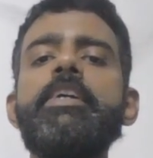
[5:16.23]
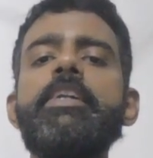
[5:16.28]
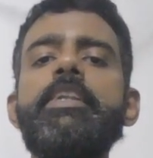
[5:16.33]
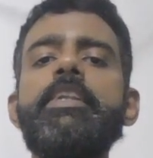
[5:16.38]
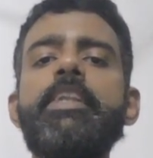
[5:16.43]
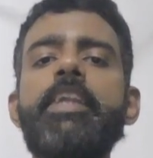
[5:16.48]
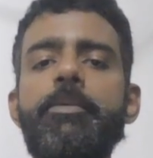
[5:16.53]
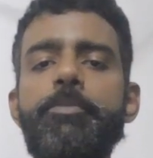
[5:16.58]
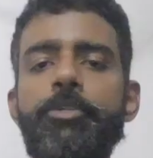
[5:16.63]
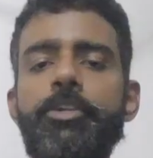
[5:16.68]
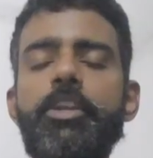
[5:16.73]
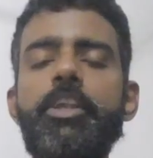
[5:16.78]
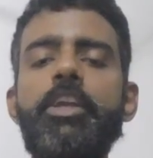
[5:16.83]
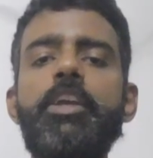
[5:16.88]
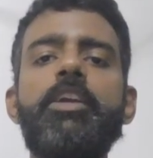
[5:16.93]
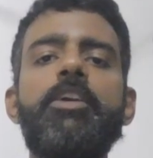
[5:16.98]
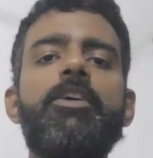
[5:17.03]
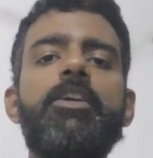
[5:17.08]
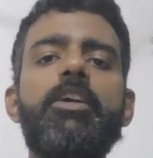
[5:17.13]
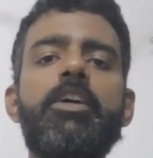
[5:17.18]

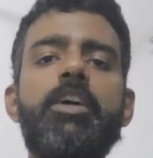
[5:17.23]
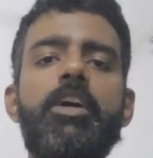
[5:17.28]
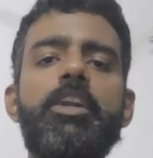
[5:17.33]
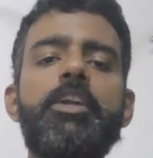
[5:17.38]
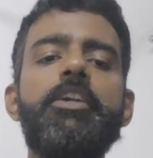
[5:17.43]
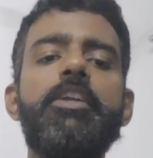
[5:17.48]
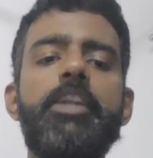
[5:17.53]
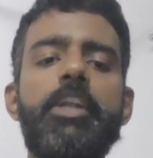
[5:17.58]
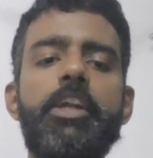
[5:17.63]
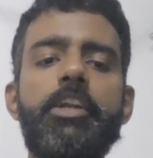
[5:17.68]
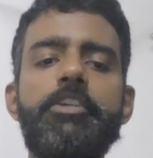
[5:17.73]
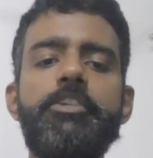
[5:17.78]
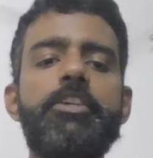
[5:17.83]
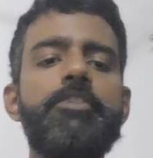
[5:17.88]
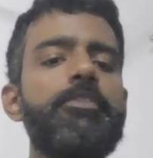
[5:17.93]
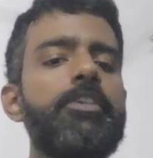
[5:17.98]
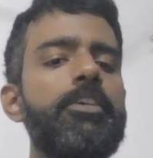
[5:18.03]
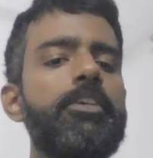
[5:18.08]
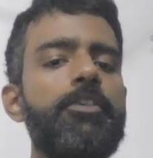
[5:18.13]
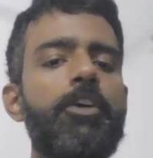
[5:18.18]
library or current
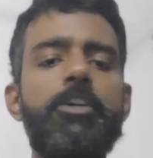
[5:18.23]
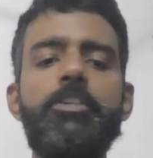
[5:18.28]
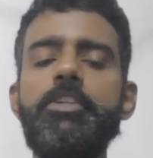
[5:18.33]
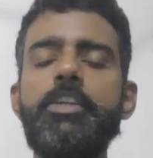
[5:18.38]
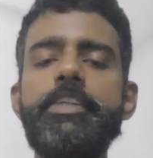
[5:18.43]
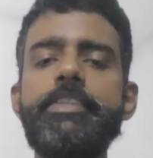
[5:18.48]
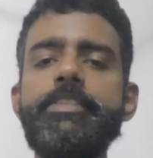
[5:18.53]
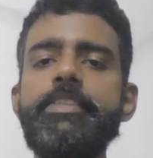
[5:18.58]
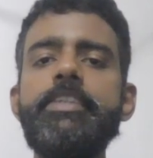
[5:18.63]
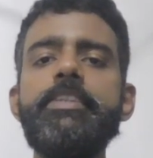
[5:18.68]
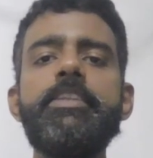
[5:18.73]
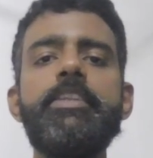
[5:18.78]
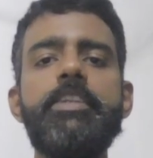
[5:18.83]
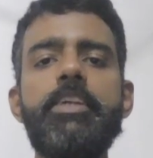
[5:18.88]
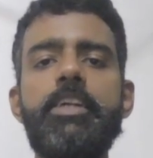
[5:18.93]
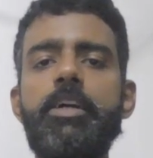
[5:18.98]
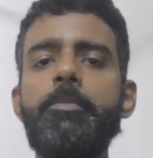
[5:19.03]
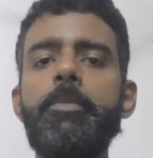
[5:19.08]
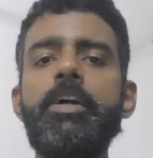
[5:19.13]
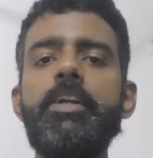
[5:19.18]
directory, we have already seen that
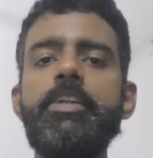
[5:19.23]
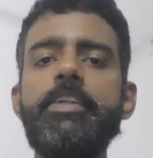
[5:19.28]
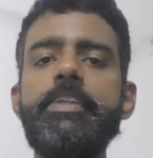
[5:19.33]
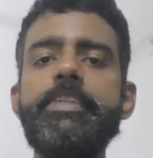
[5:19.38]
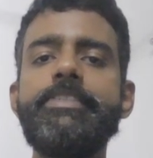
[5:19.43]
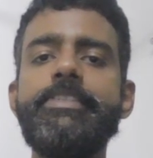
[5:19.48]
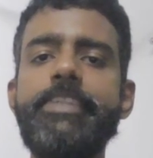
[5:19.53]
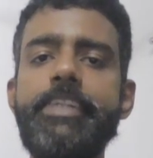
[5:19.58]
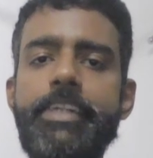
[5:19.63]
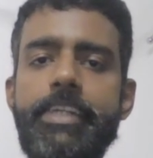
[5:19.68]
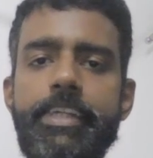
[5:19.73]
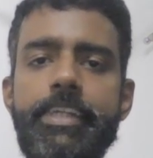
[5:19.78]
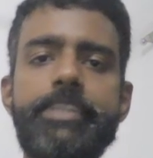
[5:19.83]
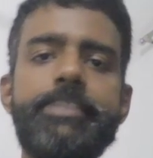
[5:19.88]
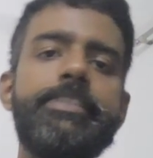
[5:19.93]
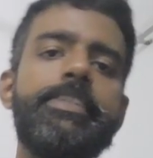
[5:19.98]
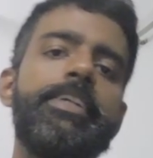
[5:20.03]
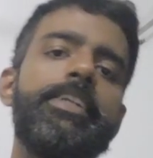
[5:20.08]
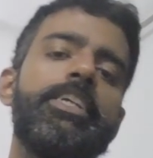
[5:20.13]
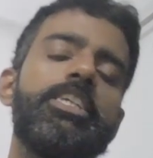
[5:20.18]
the command is cd.
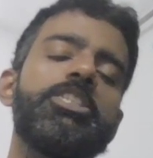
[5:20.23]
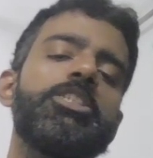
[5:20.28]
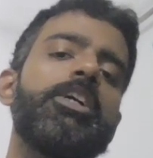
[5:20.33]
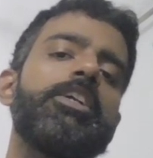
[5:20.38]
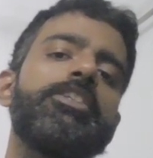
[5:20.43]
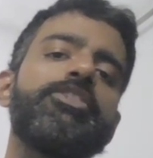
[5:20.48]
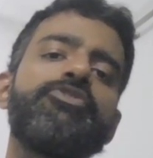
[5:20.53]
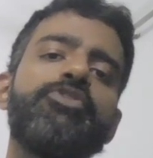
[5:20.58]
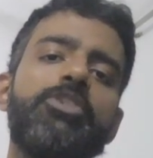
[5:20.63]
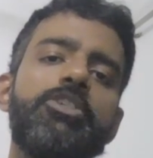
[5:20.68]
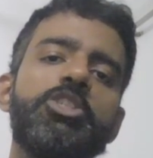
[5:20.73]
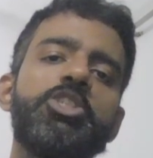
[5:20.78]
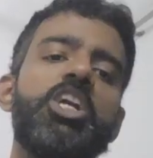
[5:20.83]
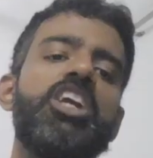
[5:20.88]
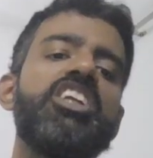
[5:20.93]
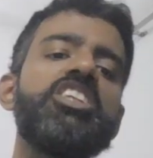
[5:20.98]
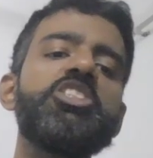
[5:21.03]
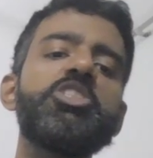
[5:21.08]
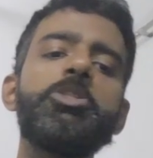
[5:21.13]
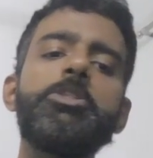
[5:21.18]
Cd stands for
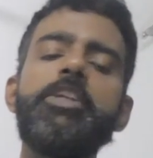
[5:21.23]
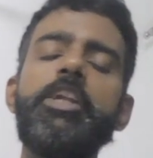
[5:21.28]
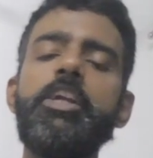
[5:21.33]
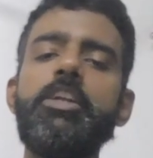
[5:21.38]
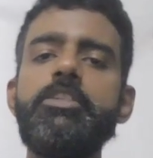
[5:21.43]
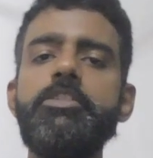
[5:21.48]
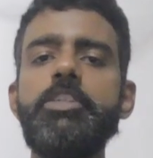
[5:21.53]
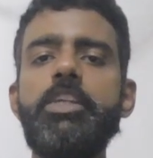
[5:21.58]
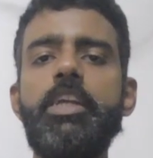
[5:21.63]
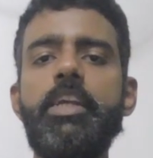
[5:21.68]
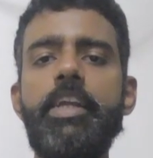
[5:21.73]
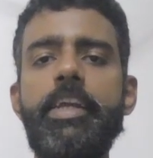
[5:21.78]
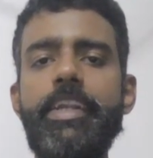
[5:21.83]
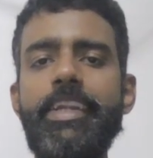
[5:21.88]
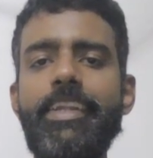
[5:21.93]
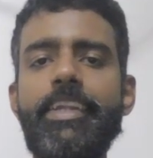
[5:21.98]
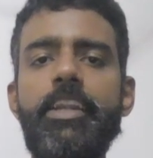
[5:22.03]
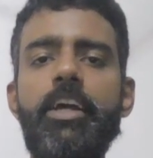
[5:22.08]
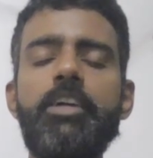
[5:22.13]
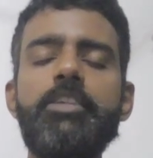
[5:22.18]
change directory in
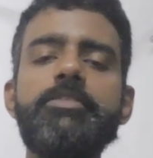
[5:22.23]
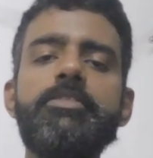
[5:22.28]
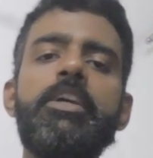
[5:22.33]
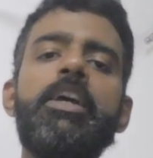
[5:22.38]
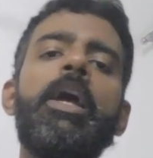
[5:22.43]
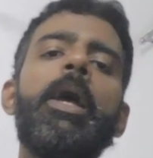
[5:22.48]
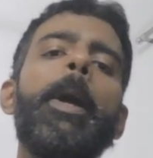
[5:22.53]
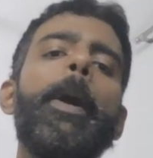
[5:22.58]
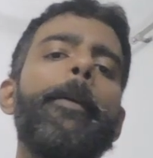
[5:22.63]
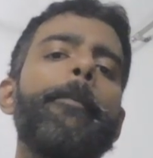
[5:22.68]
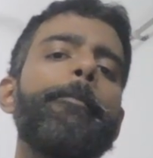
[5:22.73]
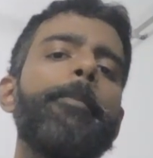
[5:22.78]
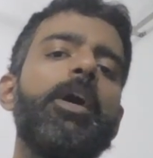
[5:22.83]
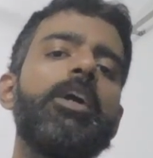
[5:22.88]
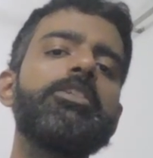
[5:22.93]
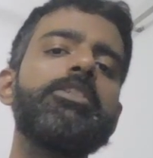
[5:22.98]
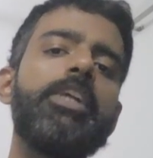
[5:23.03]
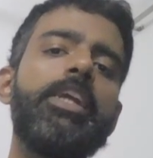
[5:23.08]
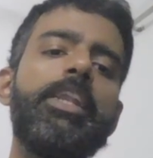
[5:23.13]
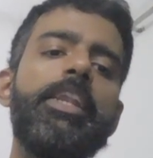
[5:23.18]
Linux.
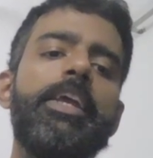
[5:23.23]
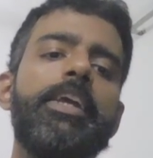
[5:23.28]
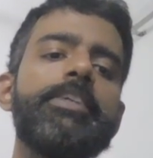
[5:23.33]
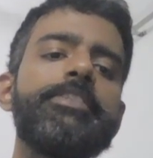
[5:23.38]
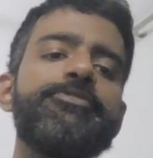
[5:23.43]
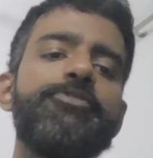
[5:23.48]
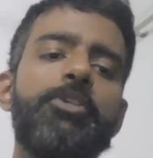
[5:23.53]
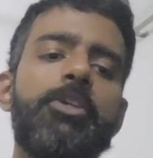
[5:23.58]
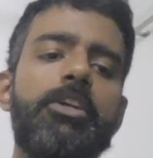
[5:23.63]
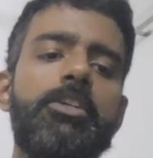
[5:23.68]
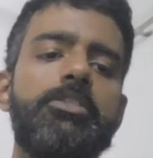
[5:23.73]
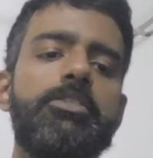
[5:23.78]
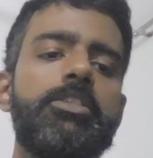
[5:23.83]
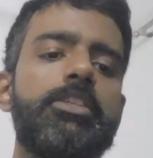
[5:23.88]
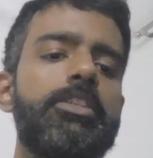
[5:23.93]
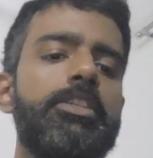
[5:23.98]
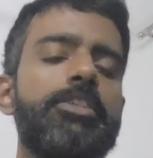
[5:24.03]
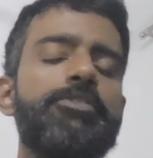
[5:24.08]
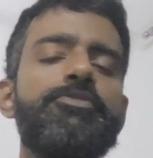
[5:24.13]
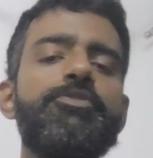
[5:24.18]
But in
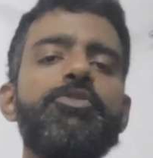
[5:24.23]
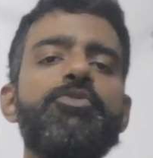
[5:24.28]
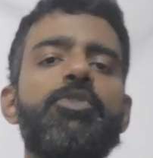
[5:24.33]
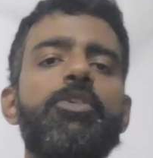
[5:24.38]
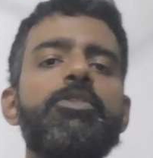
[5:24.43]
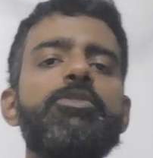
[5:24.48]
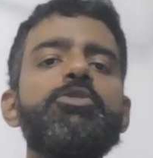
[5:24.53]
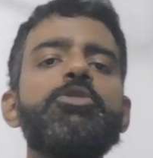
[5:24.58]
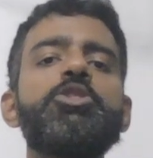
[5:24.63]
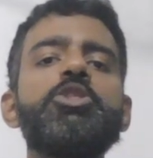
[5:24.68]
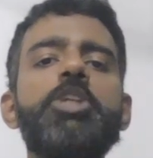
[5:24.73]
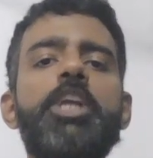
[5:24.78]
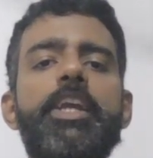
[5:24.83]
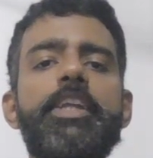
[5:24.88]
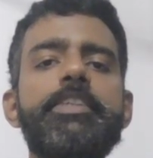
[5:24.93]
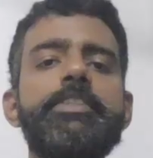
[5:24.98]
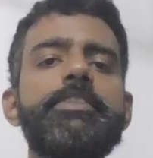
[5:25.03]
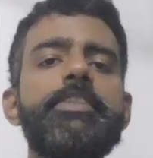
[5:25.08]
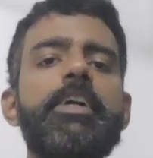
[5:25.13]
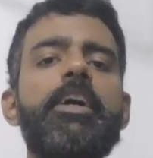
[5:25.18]
AS400, if you want to
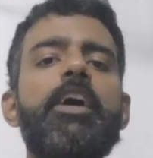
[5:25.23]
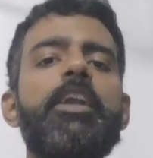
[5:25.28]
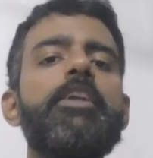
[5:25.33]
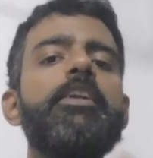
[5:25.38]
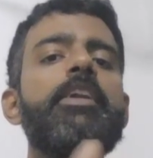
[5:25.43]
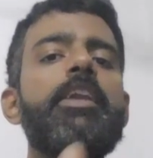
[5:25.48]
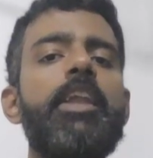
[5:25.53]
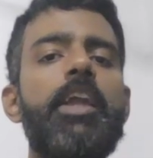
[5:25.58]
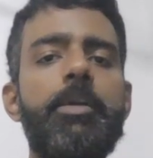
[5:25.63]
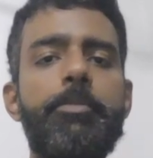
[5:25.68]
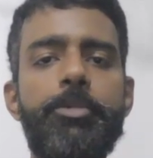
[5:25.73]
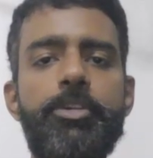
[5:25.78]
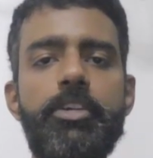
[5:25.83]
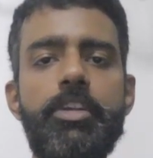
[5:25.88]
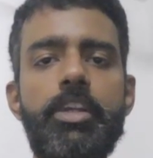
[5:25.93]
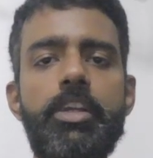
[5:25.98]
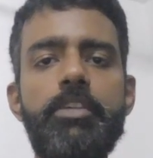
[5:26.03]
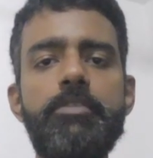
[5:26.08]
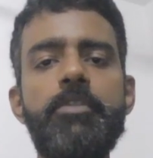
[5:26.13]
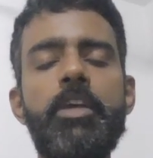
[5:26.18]
change the current
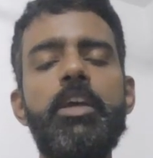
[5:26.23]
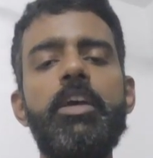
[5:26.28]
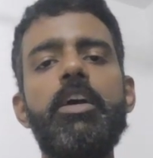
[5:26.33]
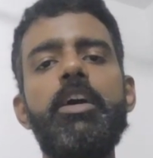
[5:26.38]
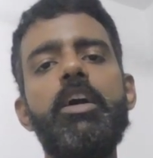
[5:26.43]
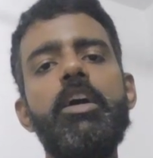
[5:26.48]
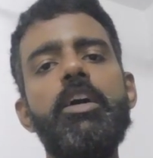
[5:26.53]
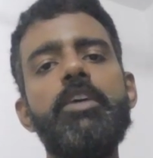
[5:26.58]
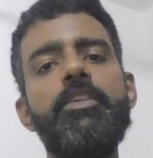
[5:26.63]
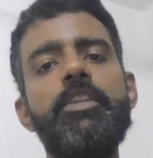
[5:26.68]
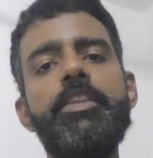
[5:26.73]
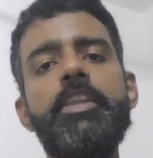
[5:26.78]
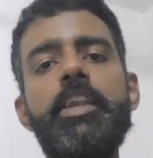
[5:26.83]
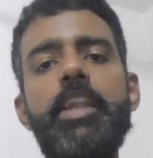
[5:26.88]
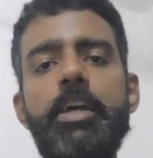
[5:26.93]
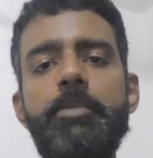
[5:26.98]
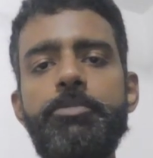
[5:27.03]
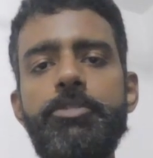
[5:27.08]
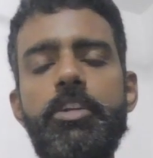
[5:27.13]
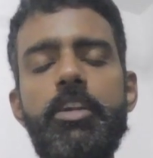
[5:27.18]
library, in the
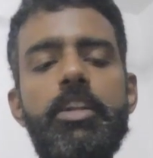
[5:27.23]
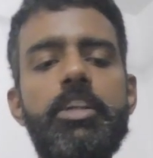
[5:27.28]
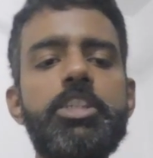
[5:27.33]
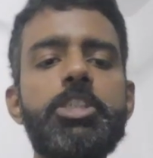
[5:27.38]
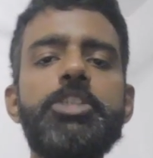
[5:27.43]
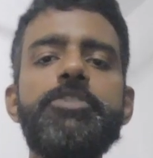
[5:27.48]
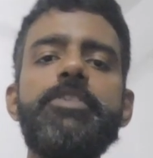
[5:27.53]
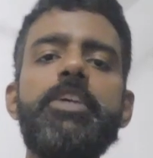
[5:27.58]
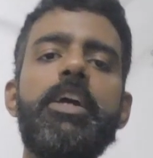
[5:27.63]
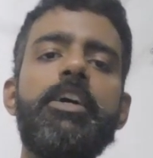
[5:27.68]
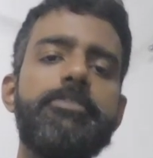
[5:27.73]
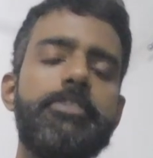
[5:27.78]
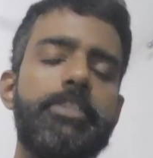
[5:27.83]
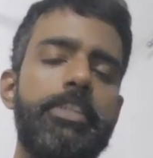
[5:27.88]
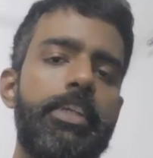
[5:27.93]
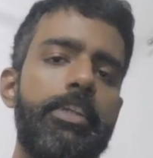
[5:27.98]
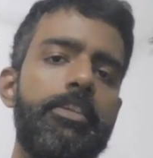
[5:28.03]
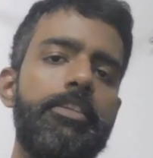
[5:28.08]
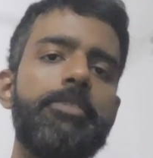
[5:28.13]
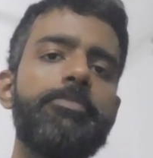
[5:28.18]
library list we have
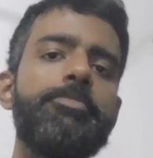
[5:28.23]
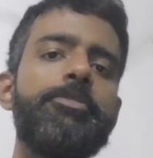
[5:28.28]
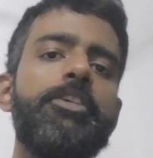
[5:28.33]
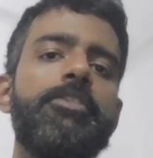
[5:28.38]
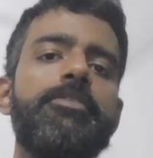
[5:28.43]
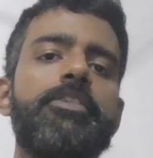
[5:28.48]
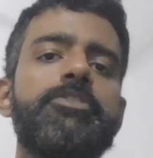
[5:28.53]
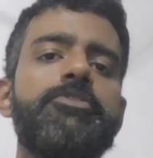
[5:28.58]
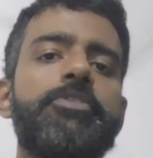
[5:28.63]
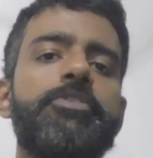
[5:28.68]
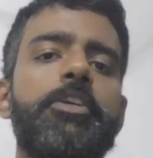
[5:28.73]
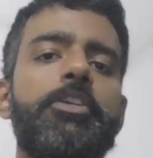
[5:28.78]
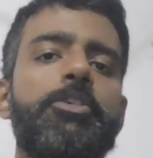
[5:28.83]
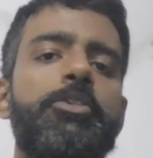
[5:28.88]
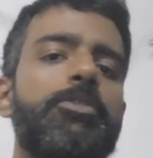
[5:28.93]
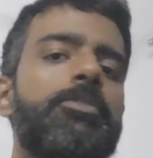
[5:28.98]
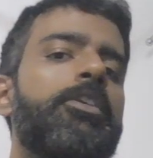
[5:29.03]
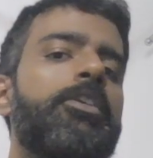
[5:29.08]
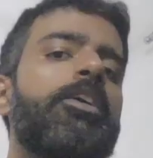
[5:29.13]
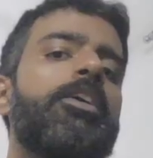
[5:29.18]
seen in the previous
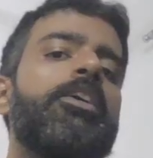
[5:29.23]
video,